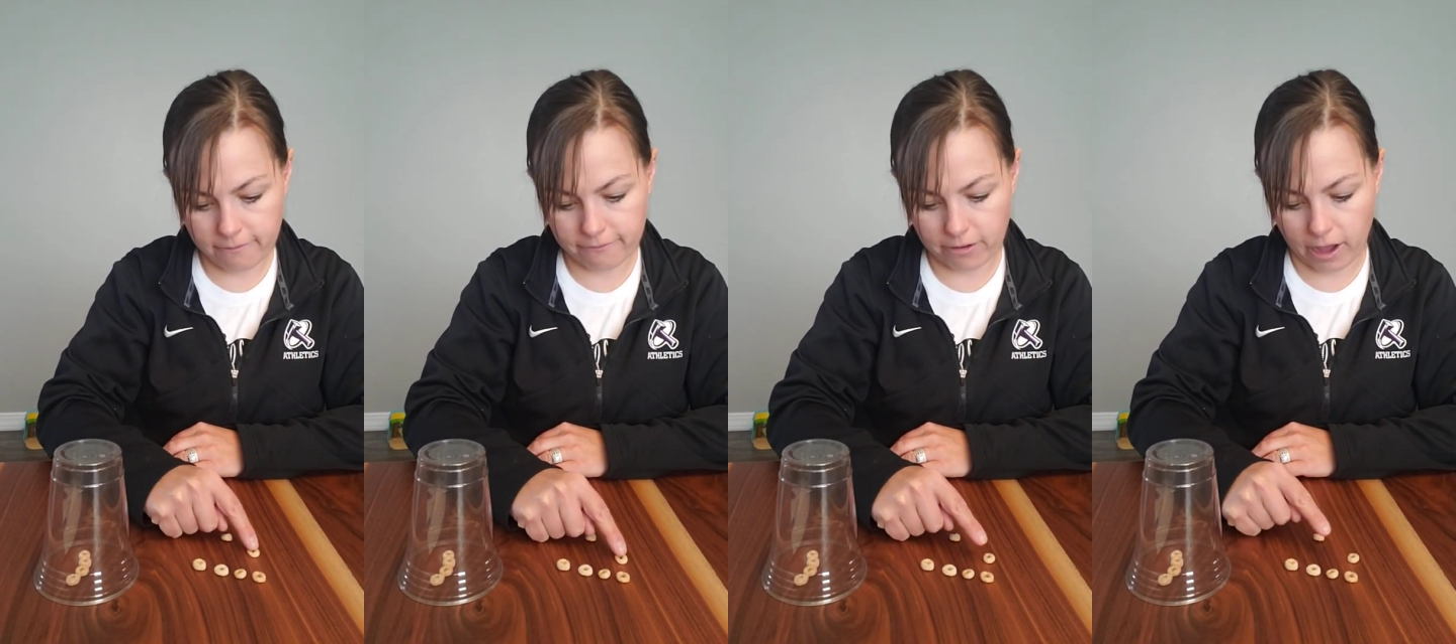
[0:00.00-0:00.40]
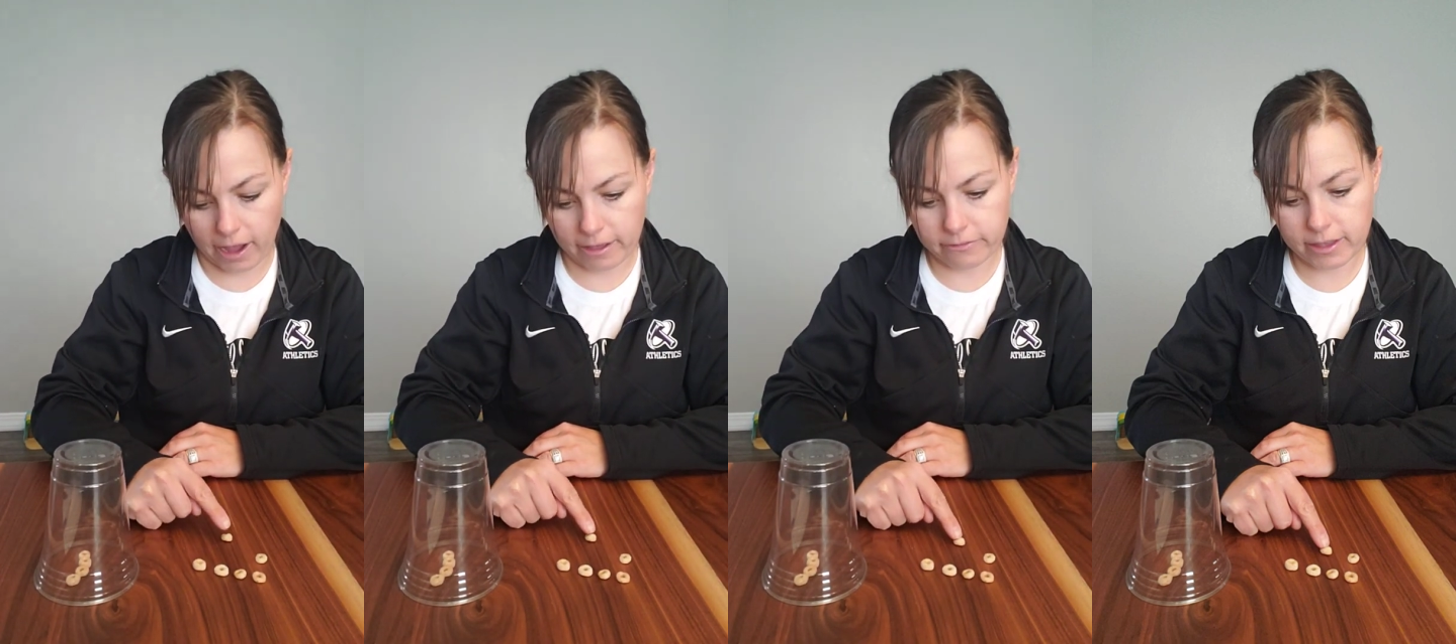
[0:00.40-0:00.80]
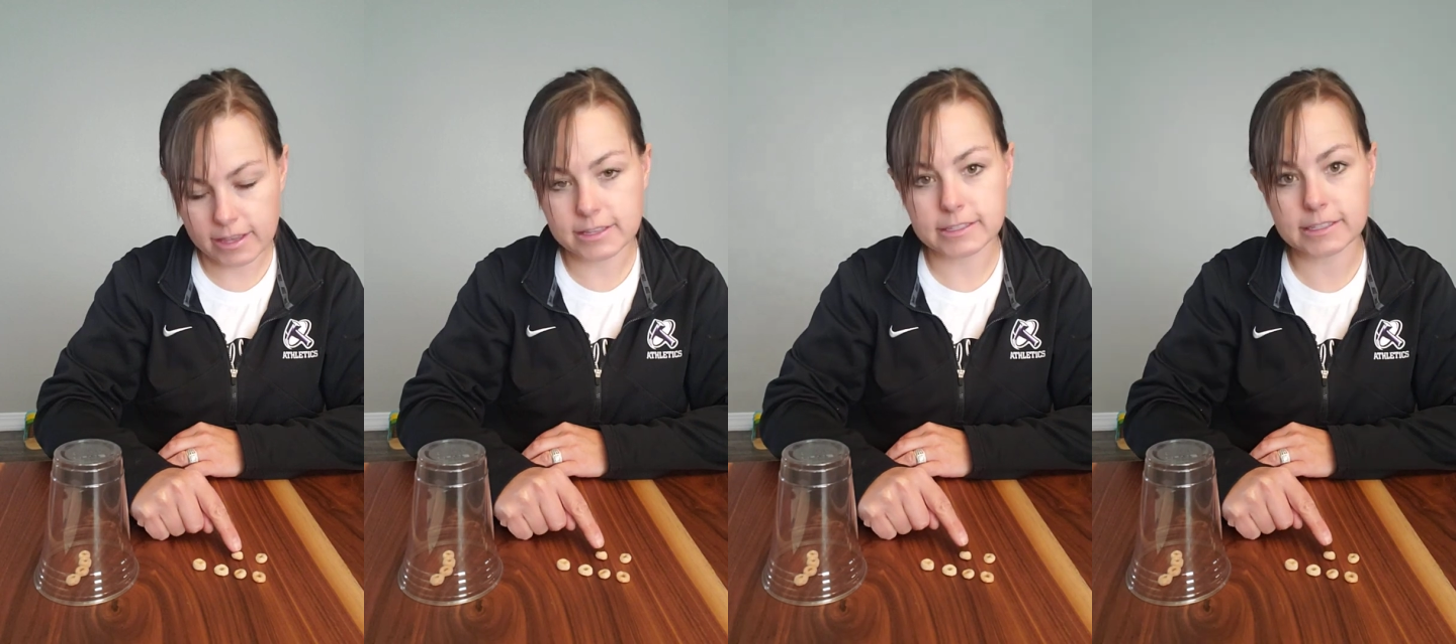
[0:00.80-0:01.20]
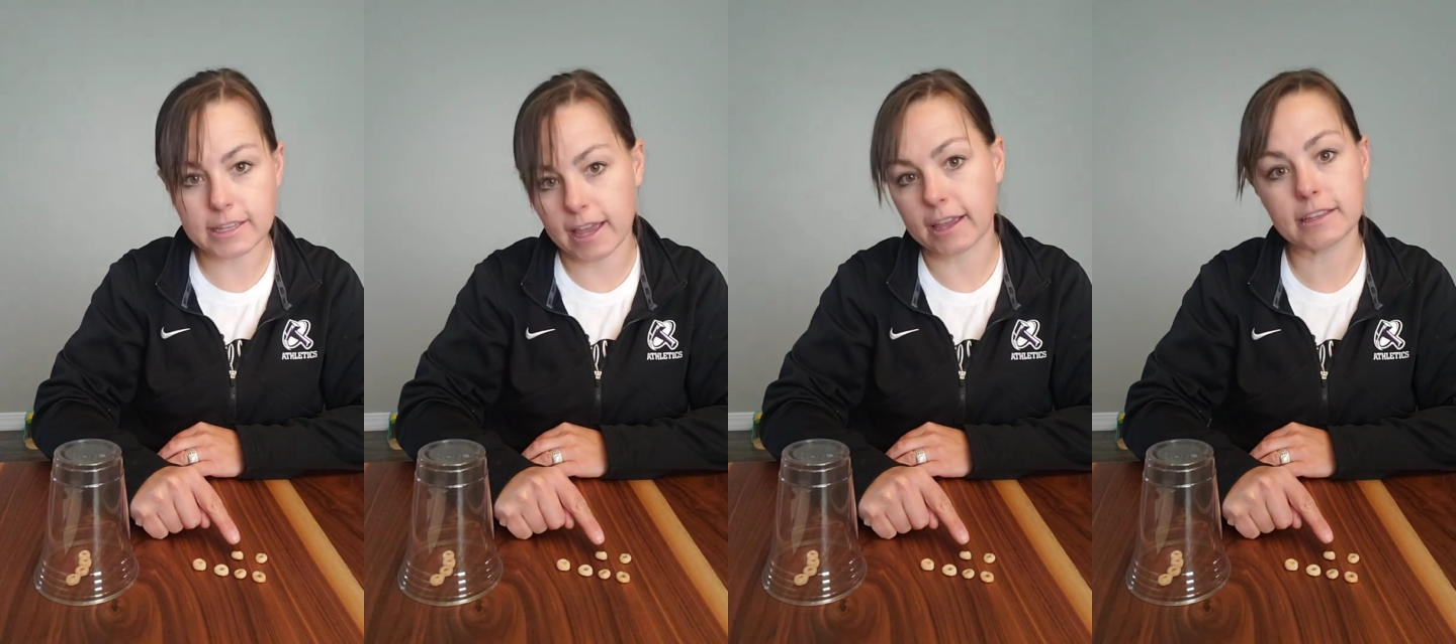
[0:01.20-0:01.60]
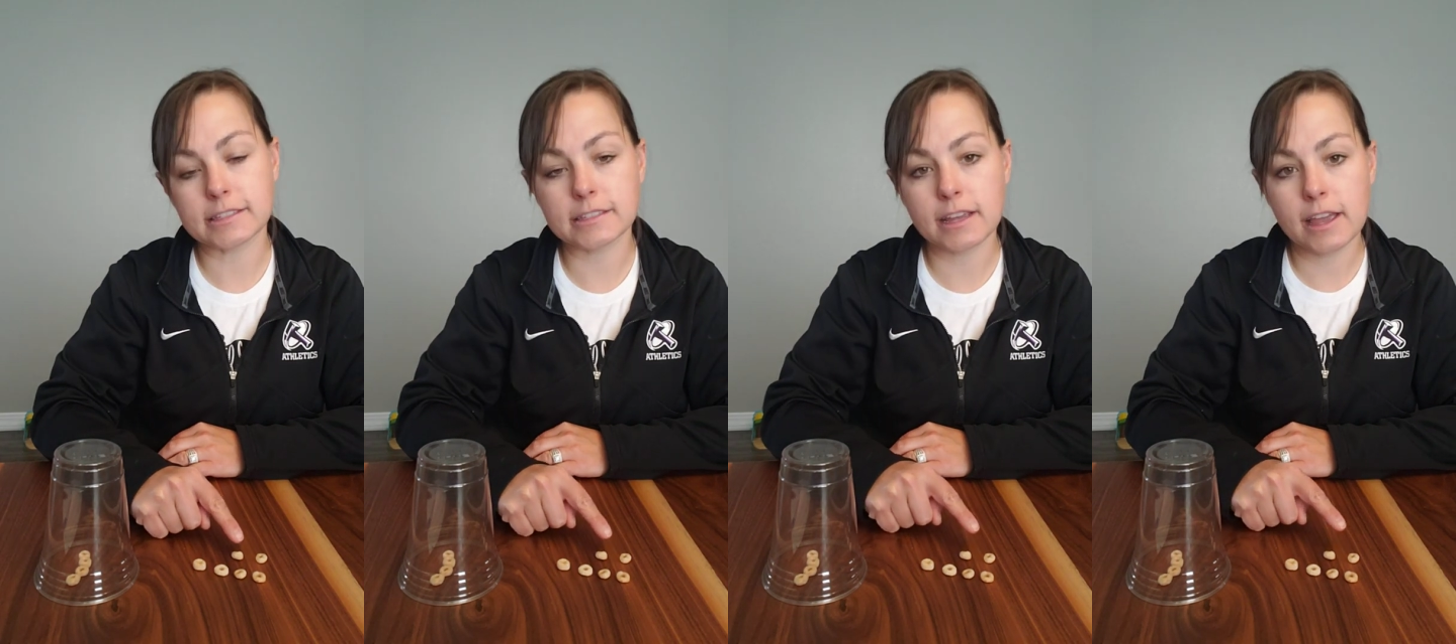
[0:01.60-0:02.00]
5,
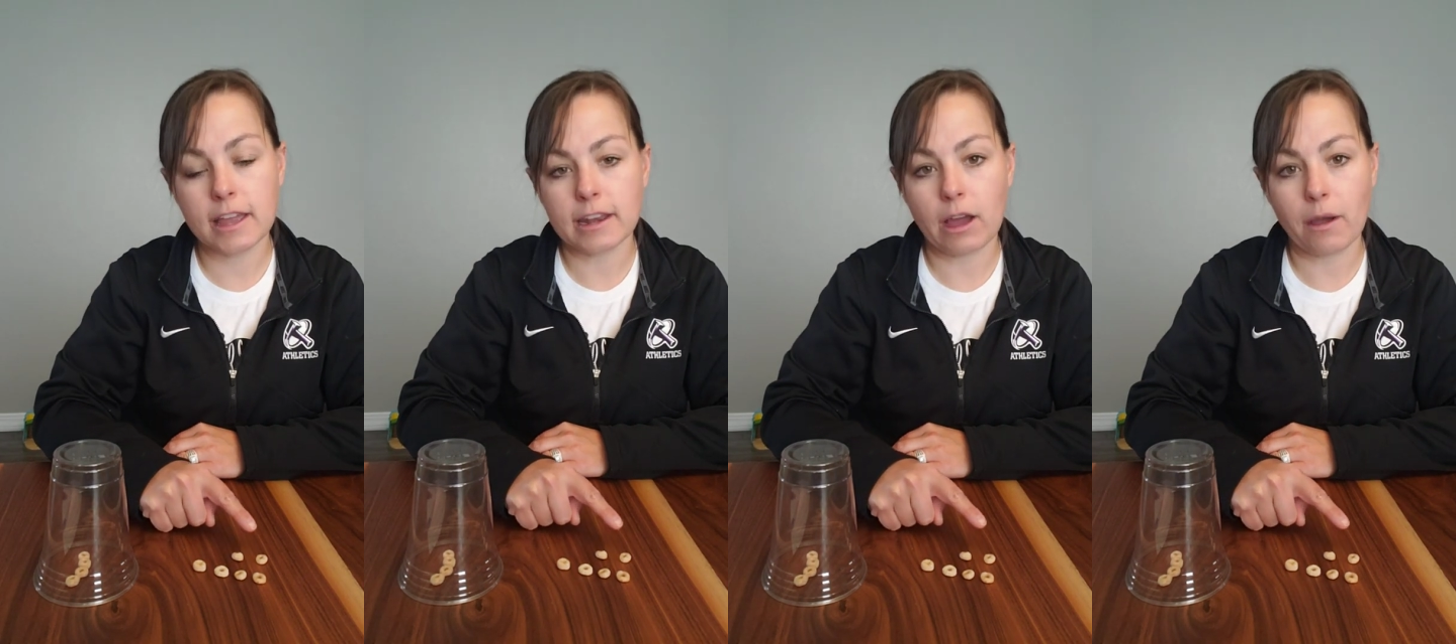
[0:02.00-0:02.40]
6. Now